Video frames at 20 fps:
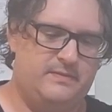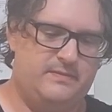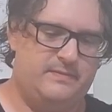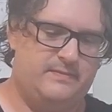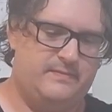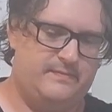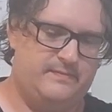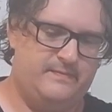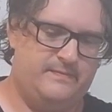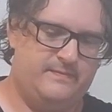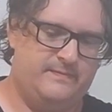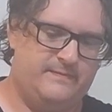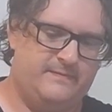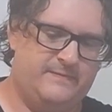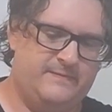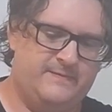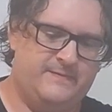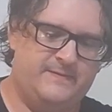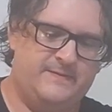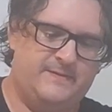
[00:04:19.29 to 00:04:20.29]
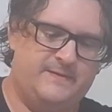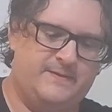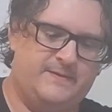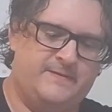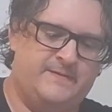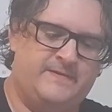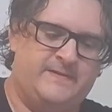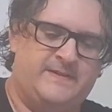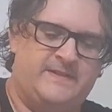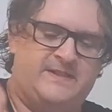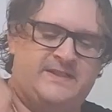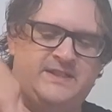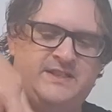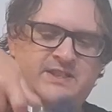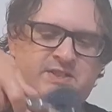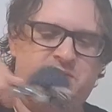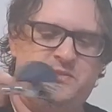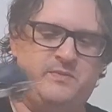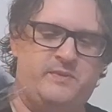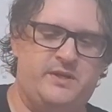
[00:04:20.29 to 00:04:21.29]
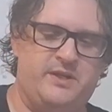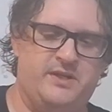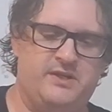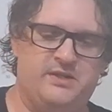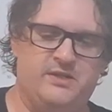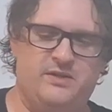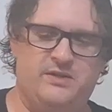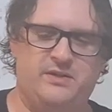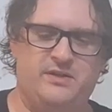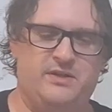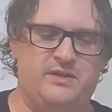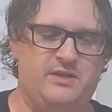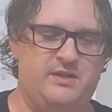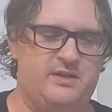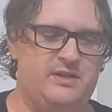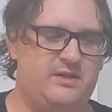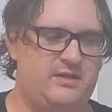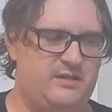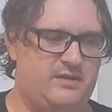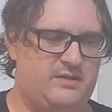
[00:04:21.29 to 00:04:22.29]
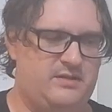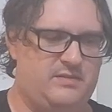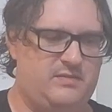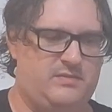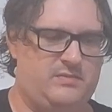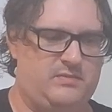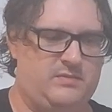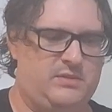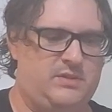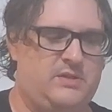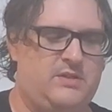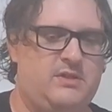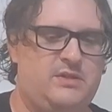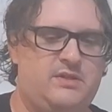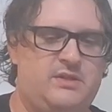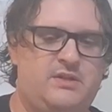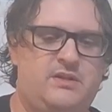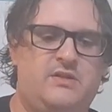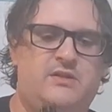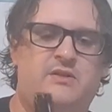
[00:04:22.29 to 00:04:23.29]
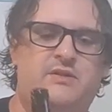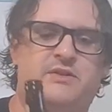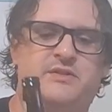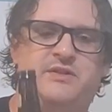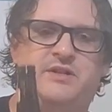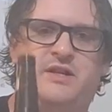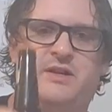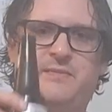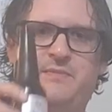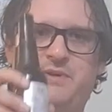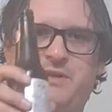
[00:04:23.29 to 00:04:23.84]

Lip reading: Felt like this would be a good time